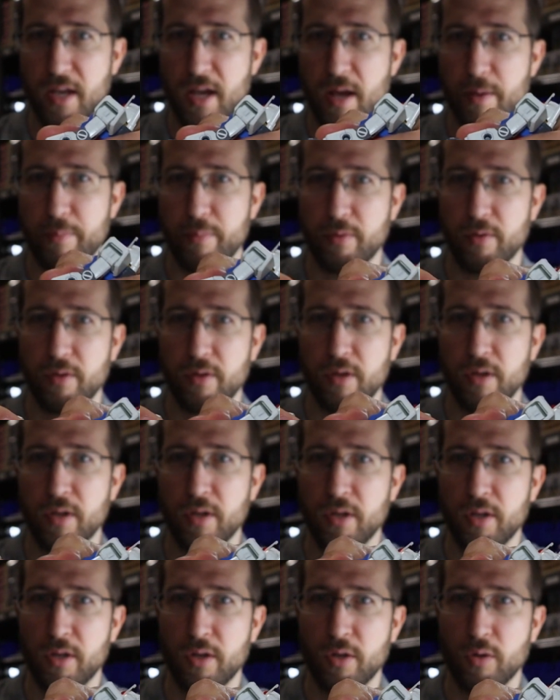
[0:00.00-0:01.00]
top
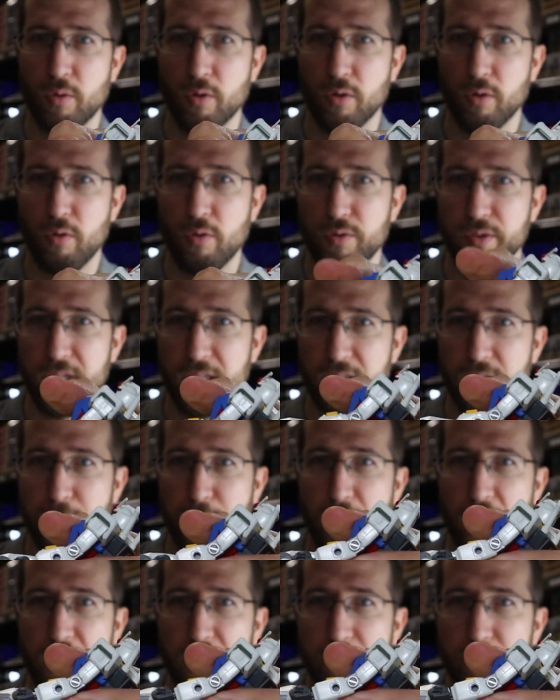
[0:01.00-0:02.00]
or only at the
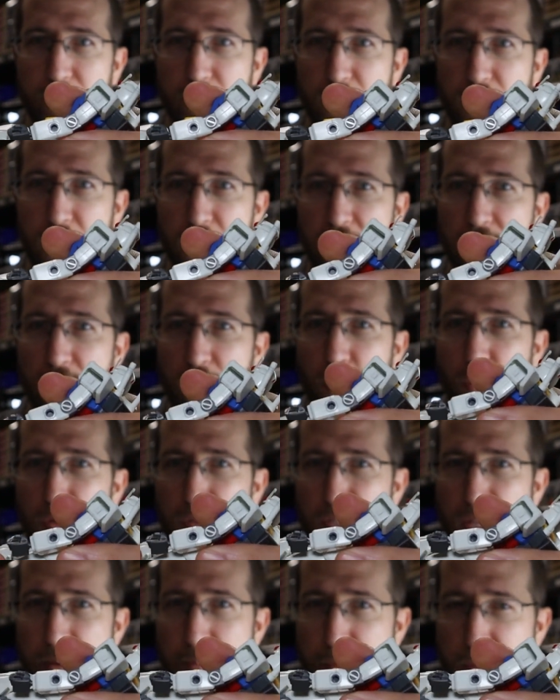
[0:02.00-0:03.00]
bottom. Of
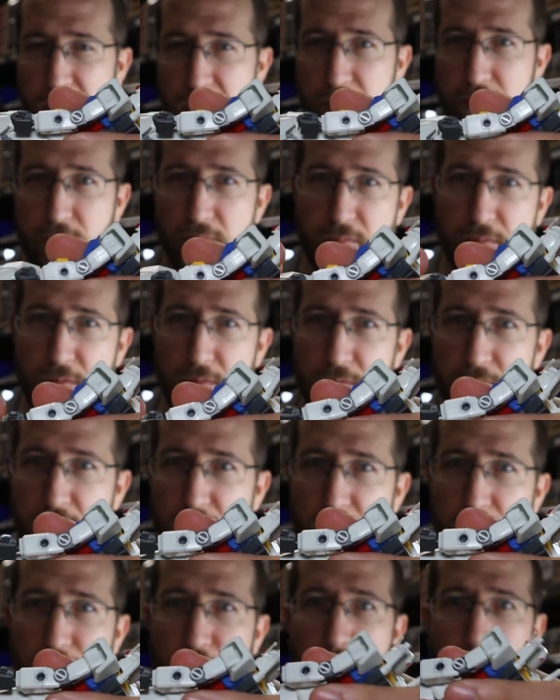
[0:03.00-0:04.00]
course, that may
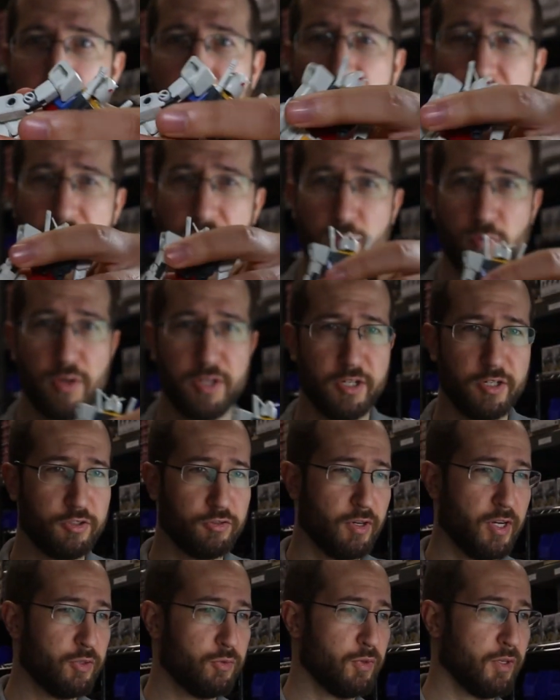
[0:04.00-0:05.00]
differ based on what you're
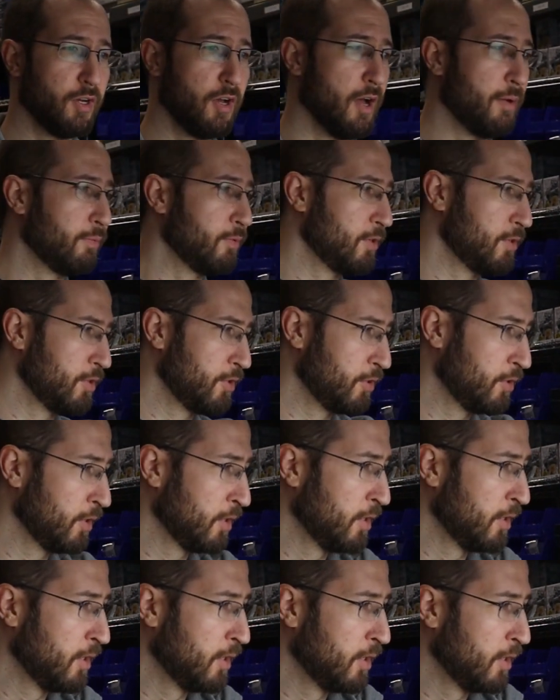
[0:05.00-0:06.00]
trying to accomplish.
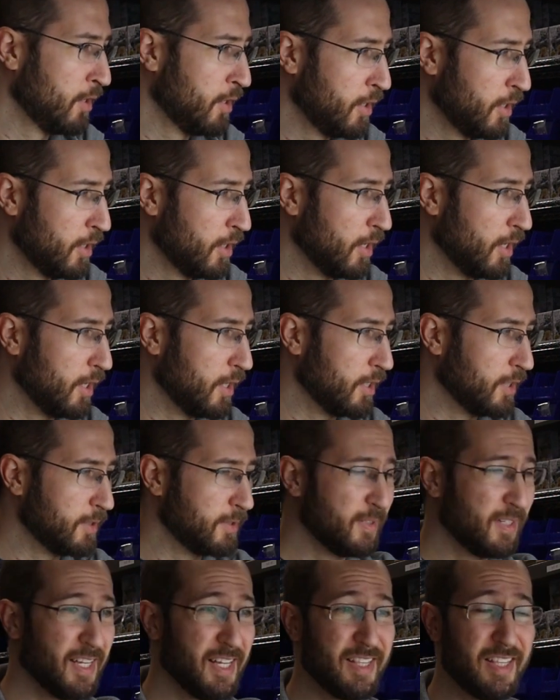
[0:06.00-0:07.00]

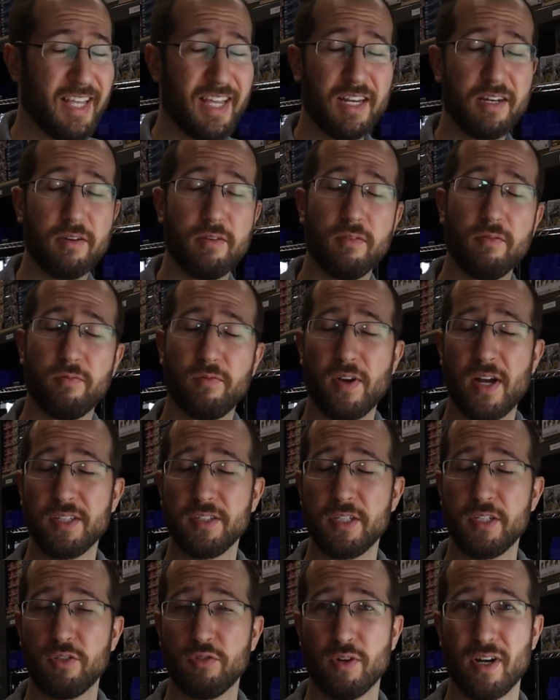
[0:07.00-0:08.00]
And then
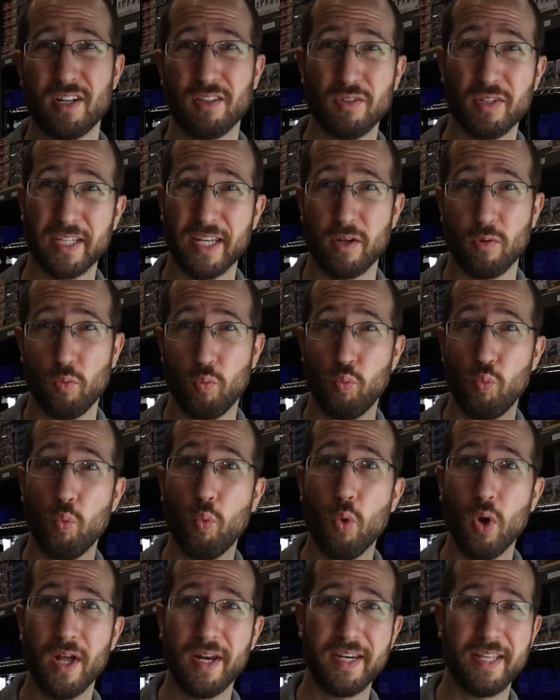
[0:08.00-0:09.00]
finally, trying to look at
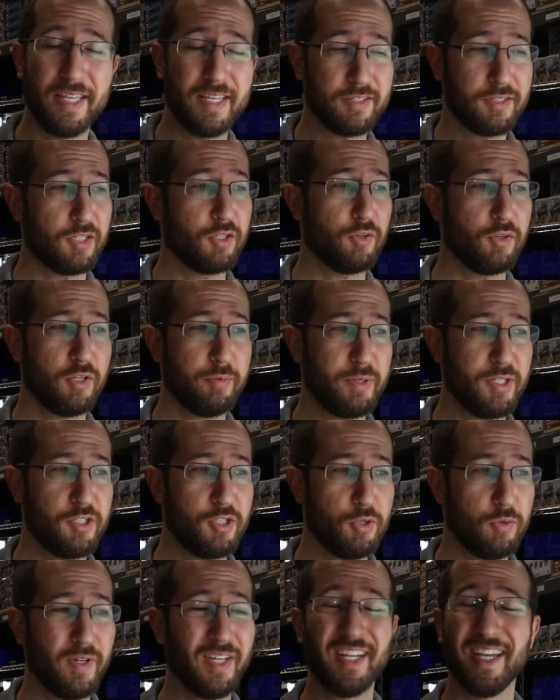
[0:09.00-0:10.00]
what is it going to be
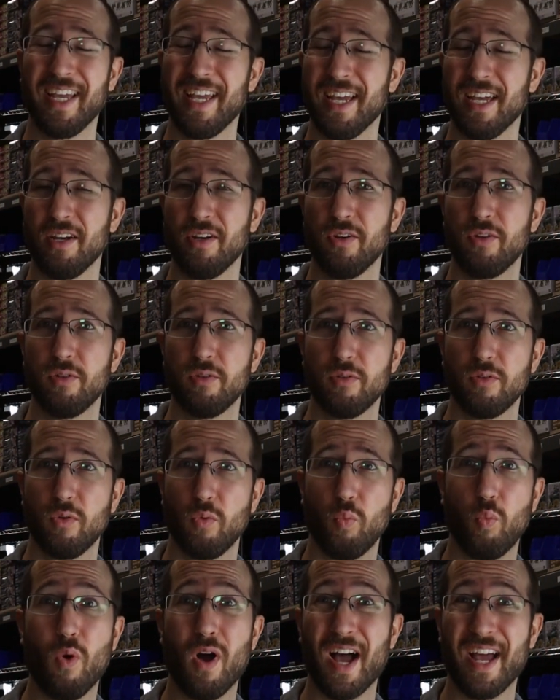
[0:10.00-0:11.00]
doing and
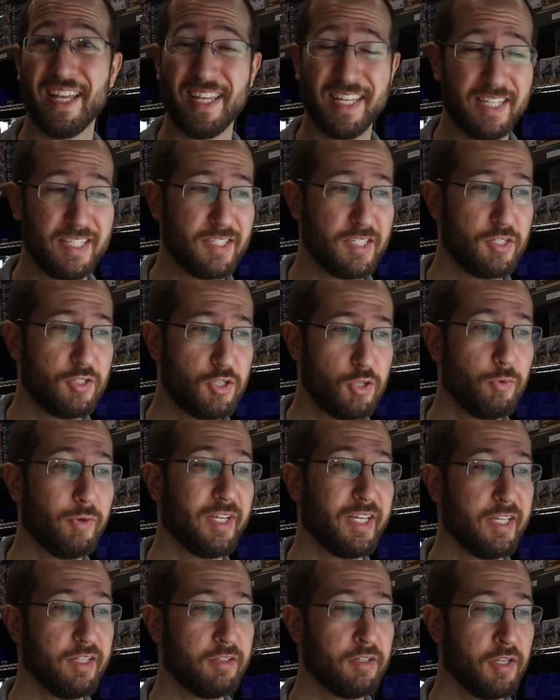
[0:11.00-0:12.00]
why is it
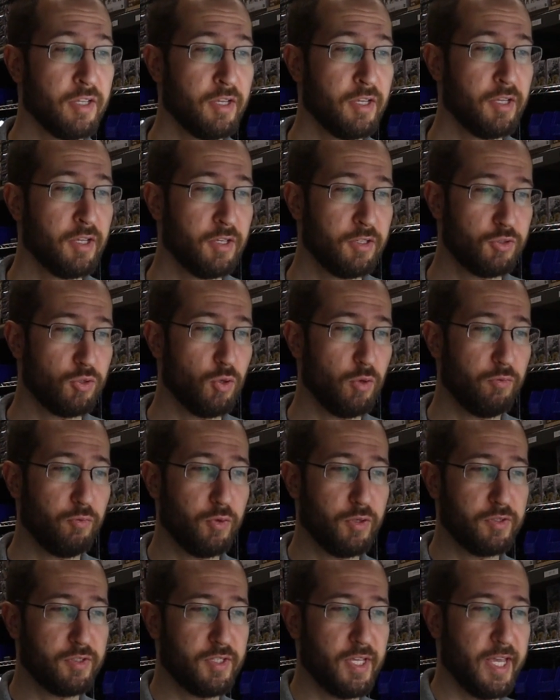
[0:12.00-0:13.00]
doing it. So if
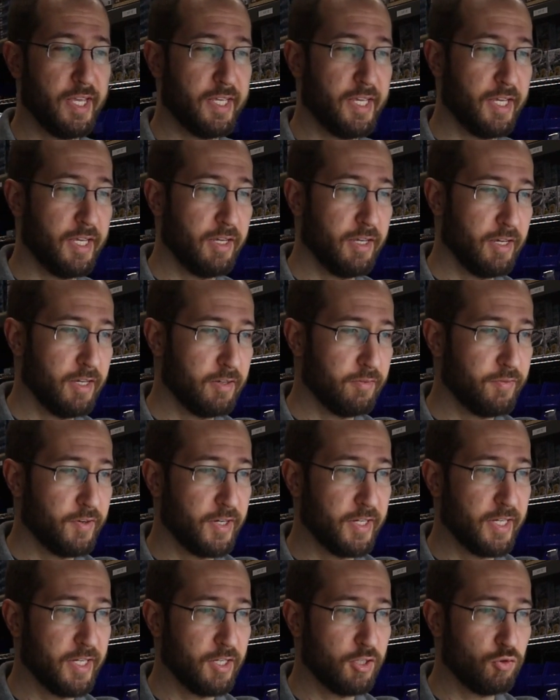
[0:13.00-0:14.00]
we're taking a
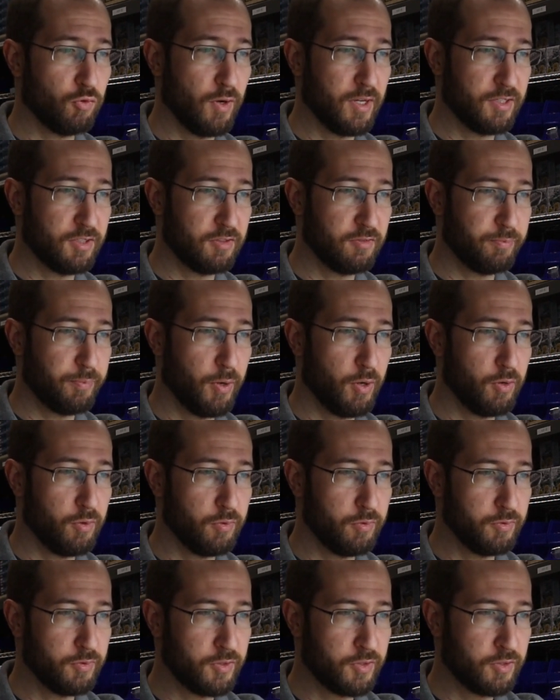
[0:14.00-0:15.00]
very aggressive
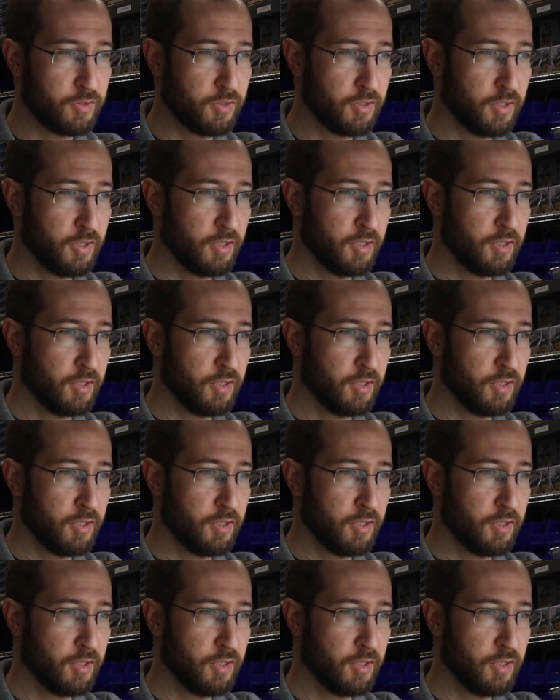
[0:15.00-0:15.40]
pose,